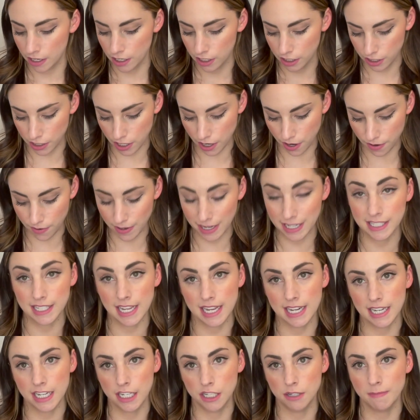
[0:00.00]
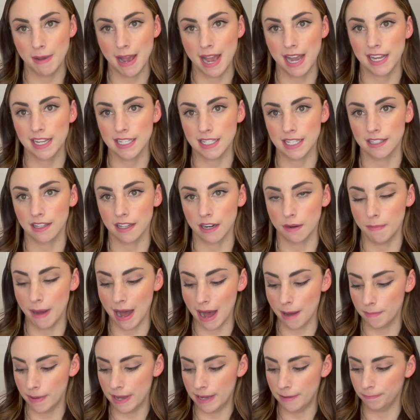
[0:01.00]
So inside each bag is a little
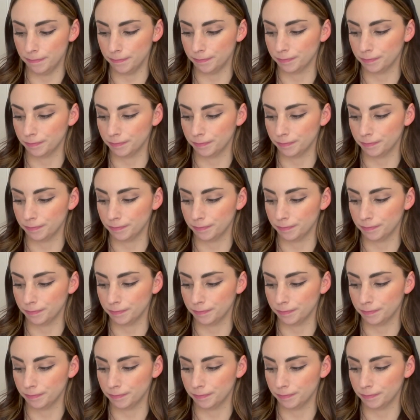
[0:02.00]
poppet.